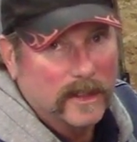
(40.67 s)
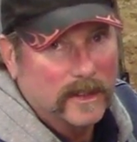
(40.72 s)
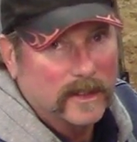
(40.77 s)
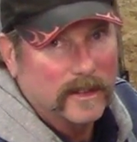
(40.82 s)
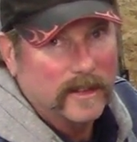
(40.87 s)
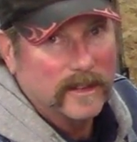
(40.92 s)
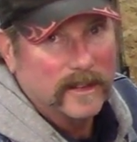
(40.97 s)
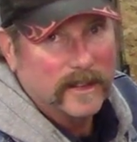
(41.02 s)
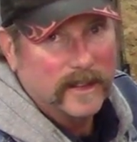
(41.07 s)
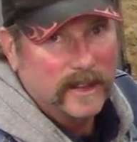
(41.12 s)

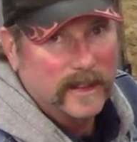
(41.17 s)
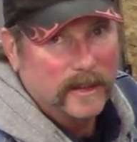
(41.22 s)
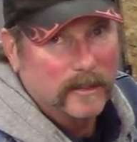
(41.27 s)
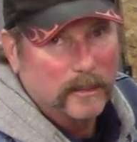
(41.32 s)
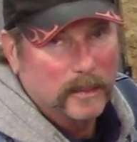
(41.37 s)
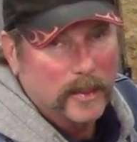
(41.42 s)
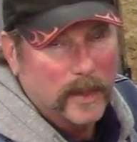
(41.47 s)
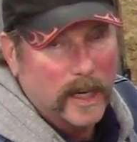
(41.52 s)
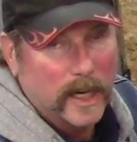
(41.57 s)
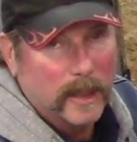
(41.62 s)
and
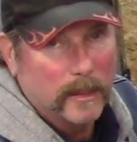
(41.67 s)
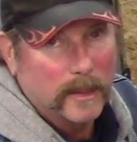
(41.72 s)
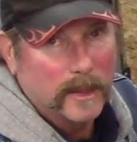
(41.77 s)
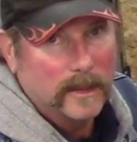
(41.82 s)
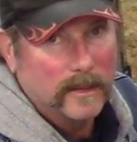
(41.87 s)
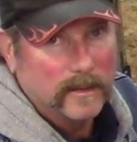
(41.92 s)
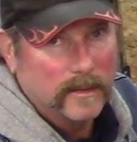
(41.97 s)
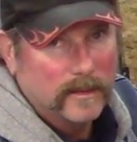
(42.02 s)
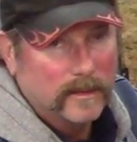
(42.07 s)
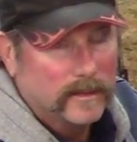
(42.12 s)
prime
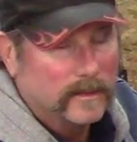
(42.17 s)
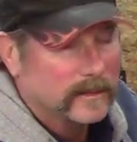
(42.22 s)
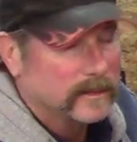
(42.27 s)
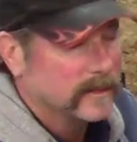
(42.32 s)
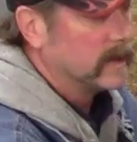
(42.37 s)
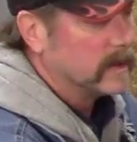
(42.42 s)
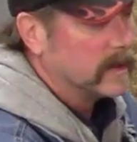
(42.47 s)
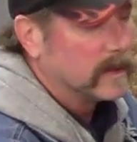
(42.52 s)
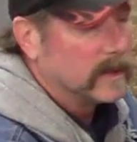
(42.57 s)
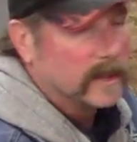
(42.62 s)

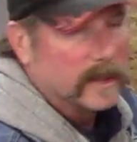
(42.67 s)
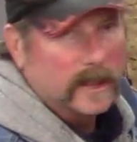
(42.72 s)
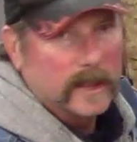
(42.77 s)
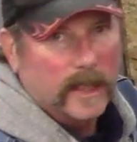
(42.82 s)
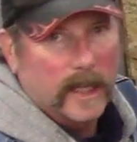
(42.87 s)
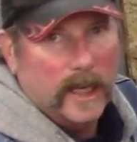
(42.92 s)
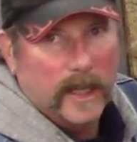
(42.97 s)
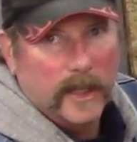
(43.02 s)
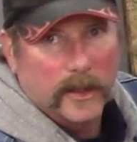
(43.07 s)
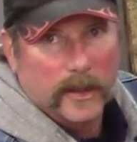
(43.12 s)
it.
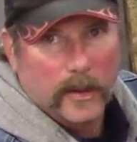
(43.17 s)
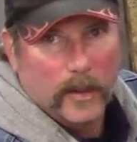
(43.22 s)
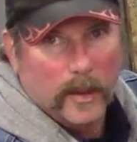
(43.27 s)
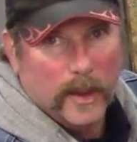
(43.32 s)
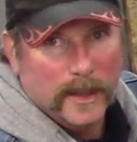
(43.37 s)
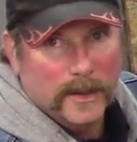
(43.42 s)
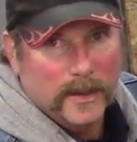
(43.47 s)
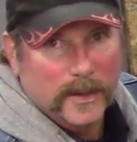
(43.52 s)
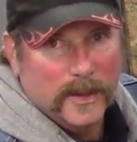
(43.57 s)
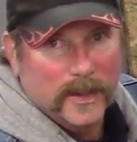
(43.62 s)
Yeah, you don't
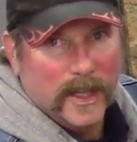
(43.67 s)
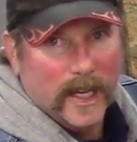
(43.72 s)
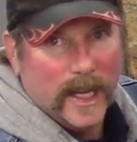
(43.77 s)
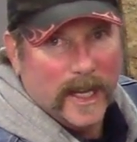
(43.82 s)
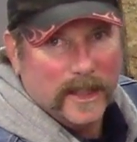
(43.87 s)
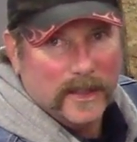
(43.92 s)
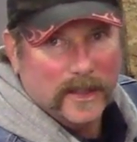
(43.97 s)
want your glass